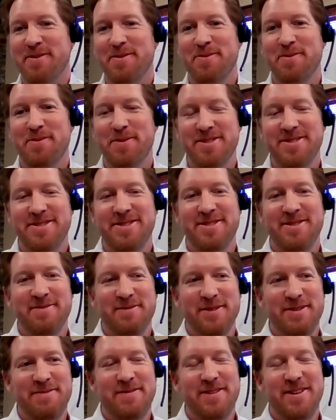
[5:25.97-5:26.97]
Once you've
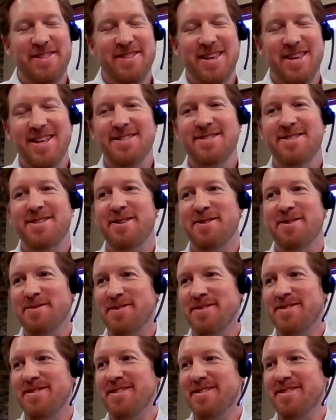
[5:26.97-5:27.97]
lived on the East
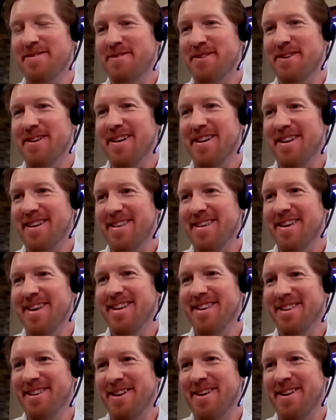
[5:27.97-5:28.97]
Coast,
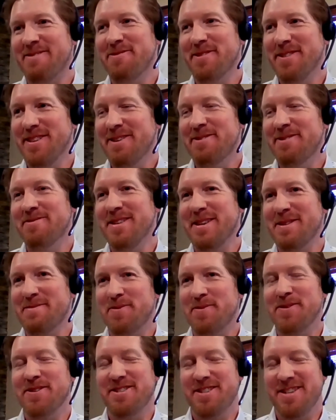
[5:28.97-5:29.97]
you can really only
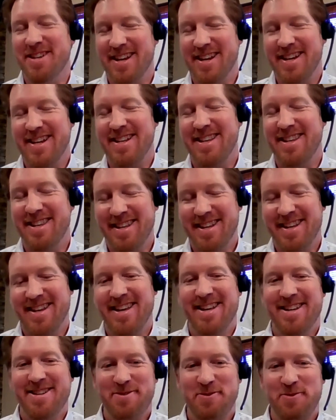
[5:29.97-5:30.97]
appreciate it
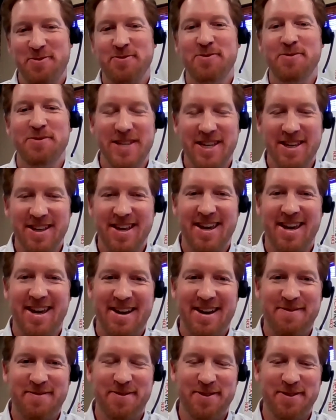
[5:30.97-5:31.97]
truly
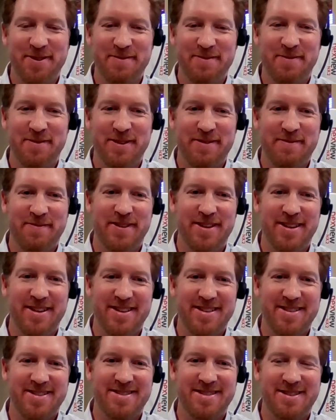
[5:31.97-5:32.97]
after you've lived
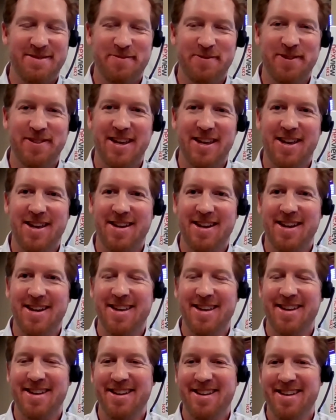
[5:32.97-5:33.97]
somewhere like
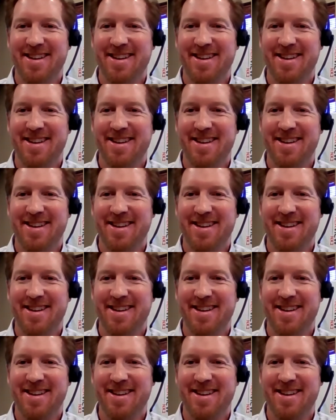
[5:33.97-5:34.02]
Connecticut.